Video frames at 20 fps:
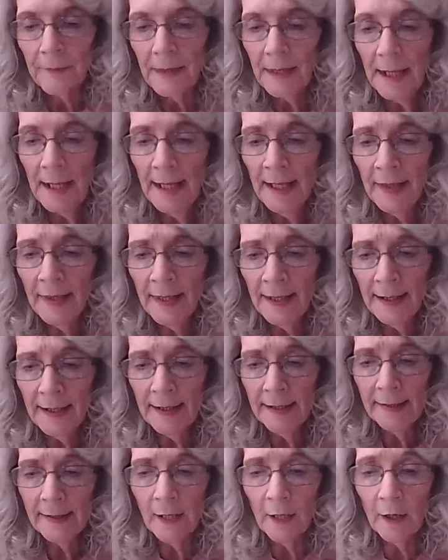And
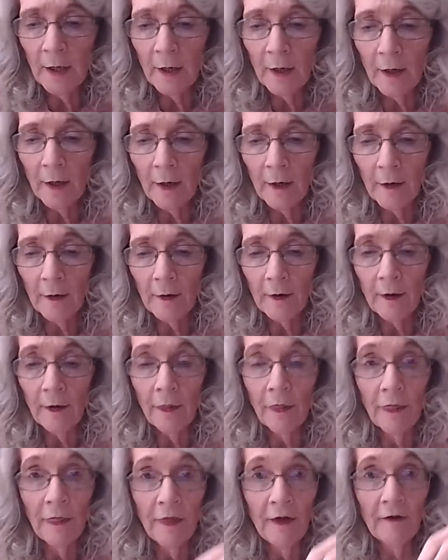these are
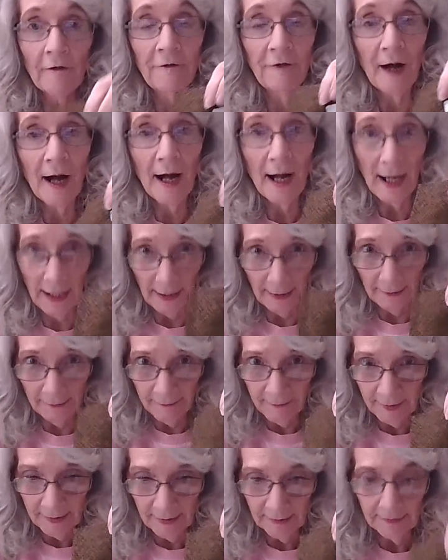the
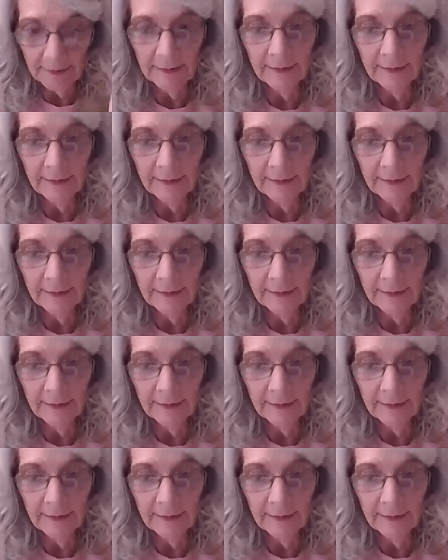5s.